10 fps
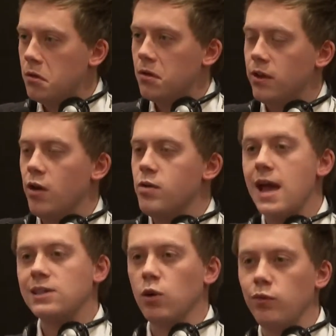You know,
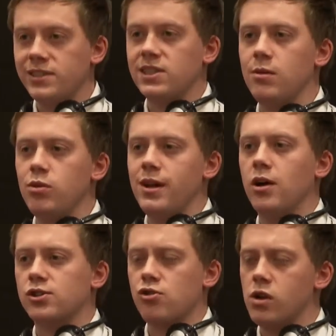yes, obviously we
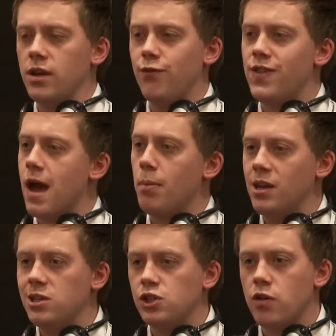are struggling for the
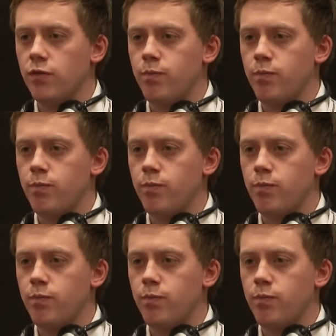abolition of